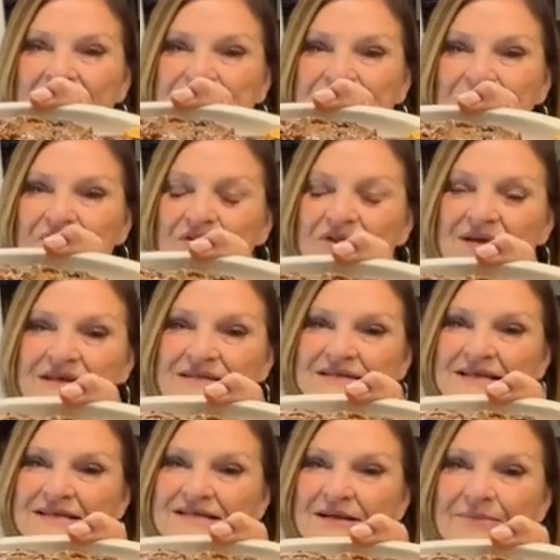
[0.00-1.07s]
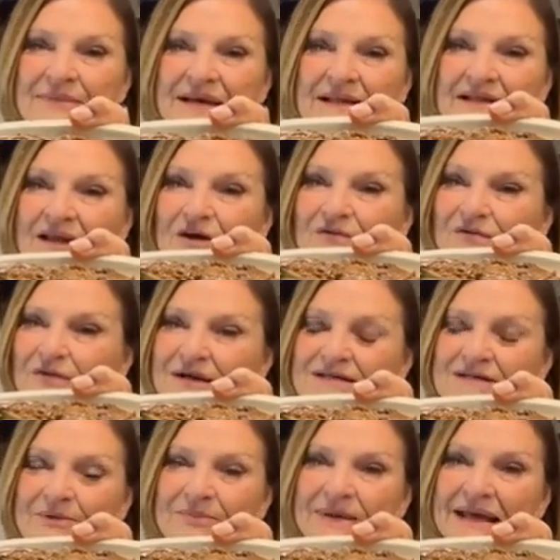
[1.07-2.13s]
So this is a meatloaf
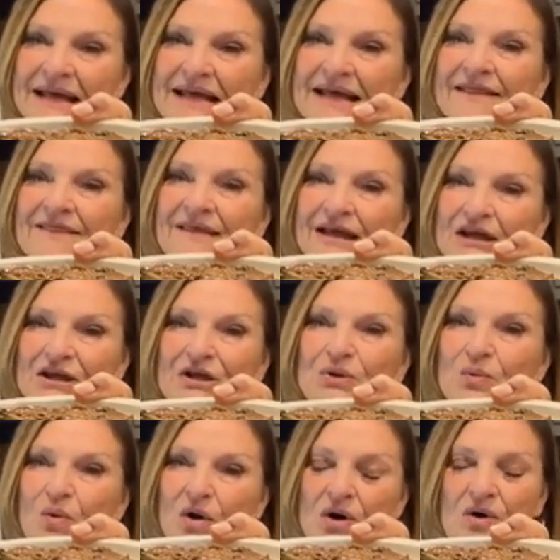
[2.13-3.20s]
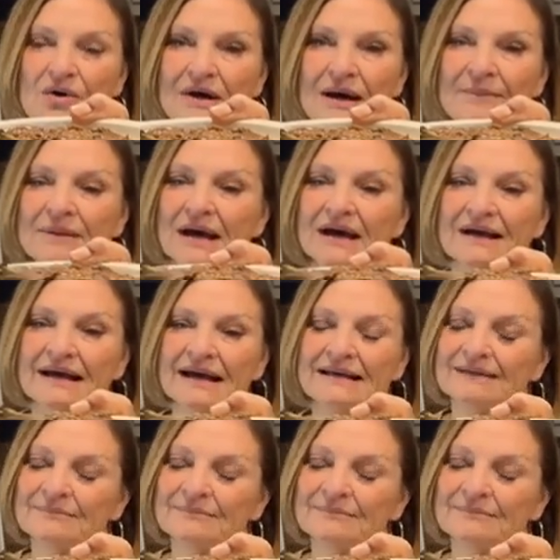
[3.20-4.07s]
recipe that you want. I'm not